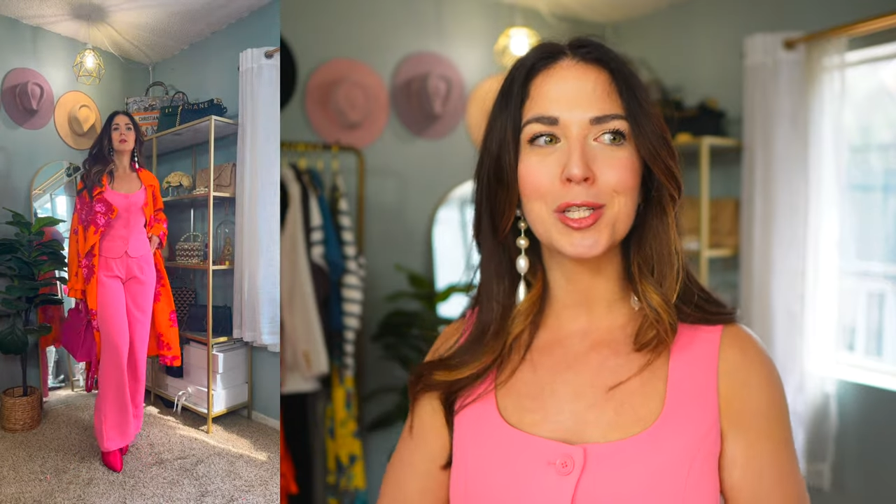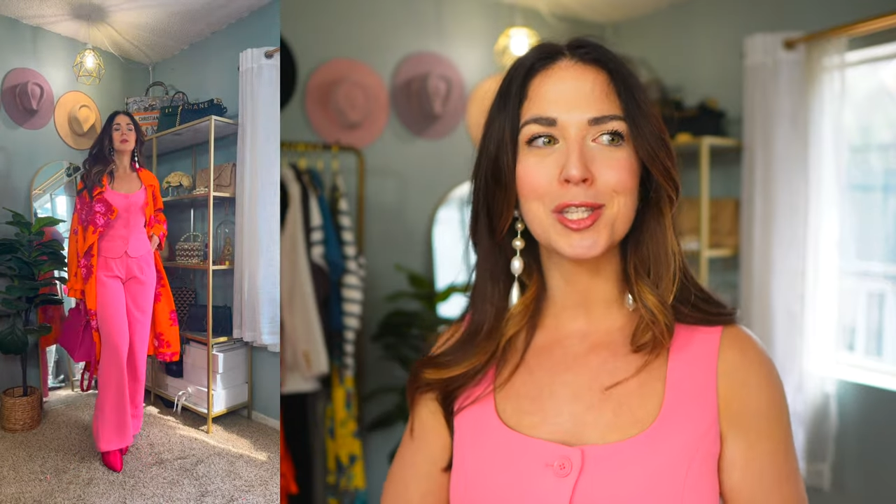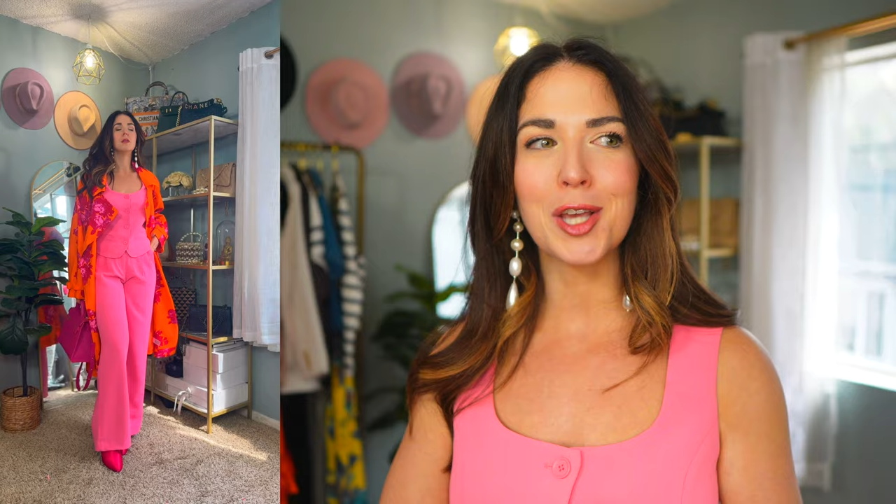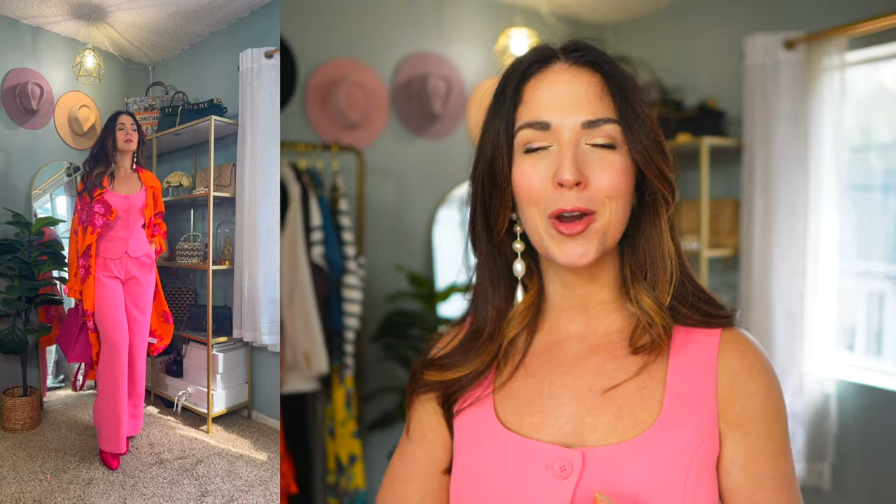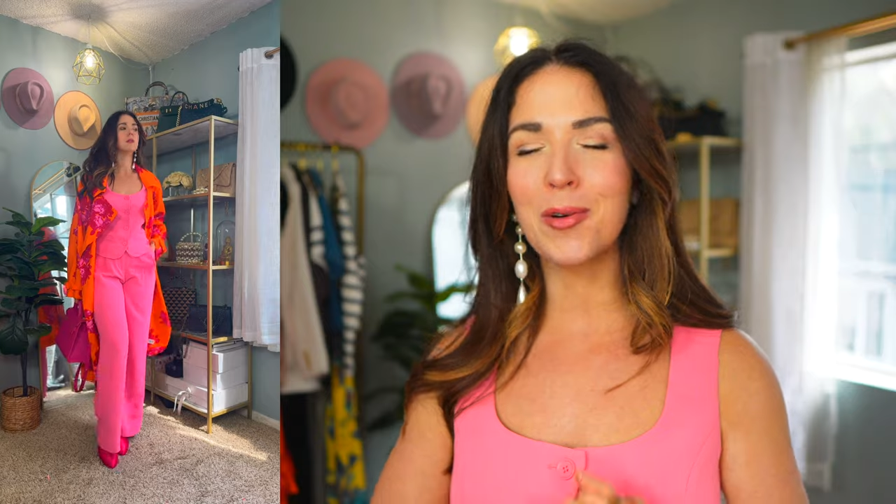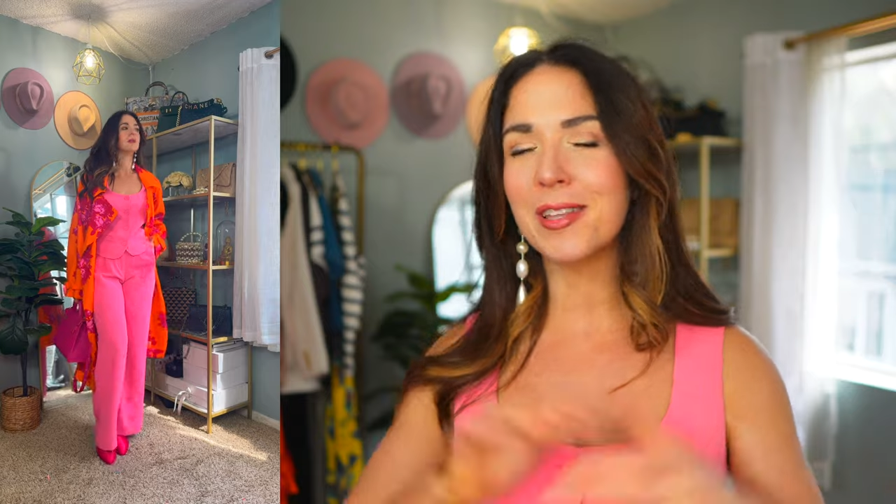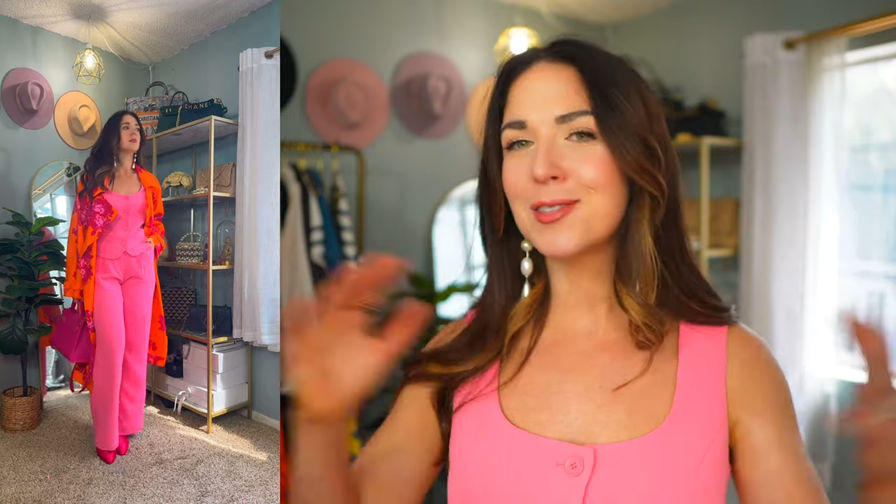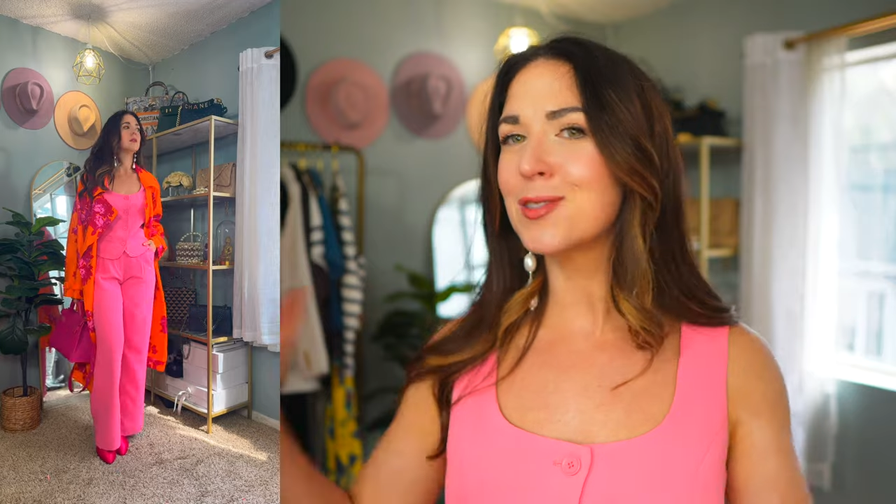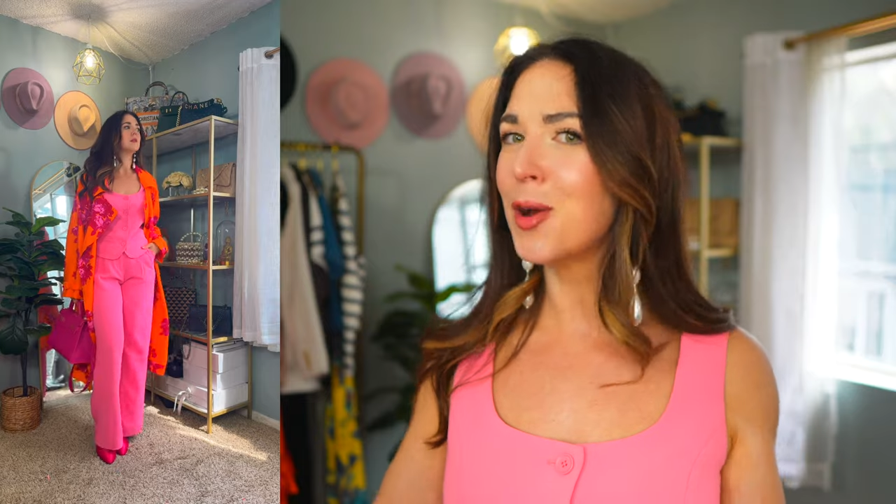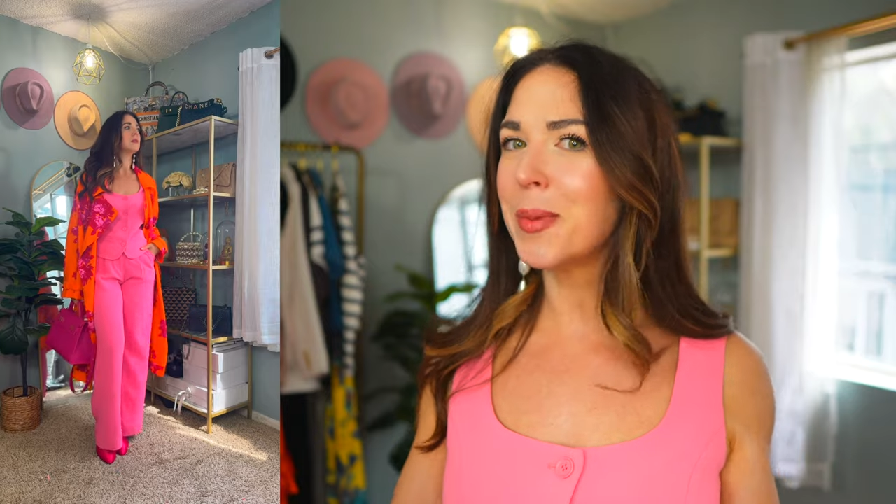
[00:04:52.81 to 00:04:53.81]
So,
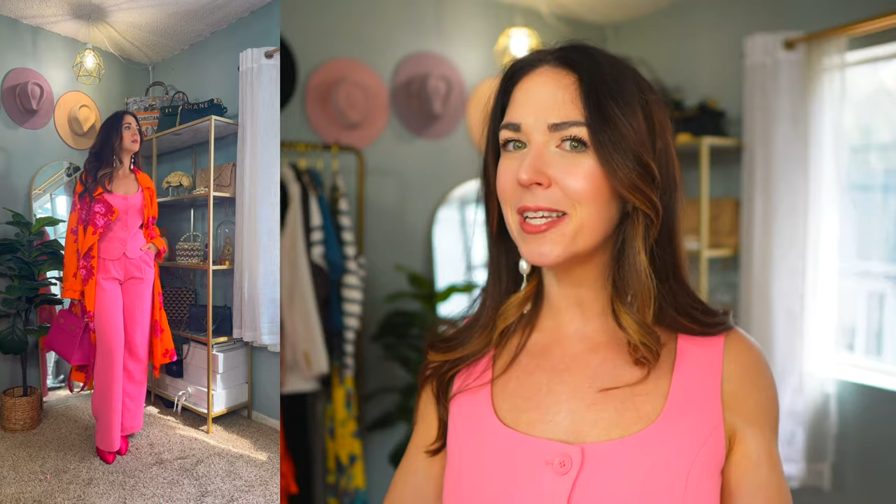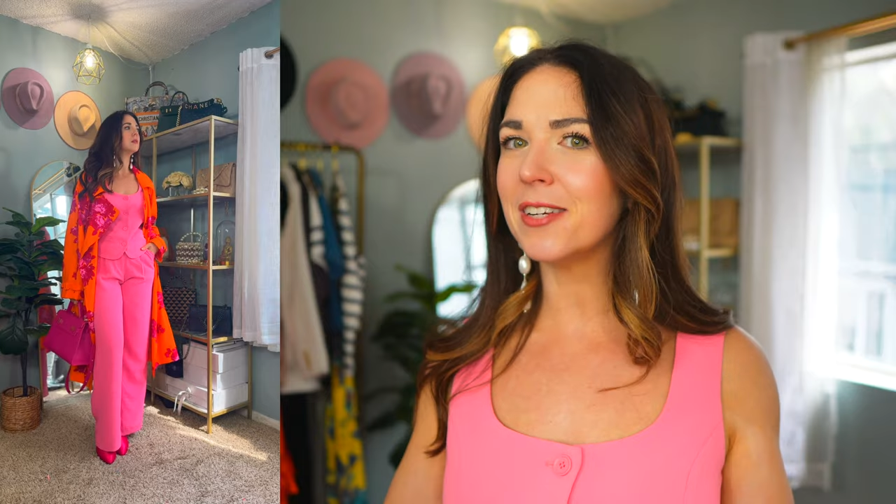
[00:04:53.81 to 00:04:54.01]
so many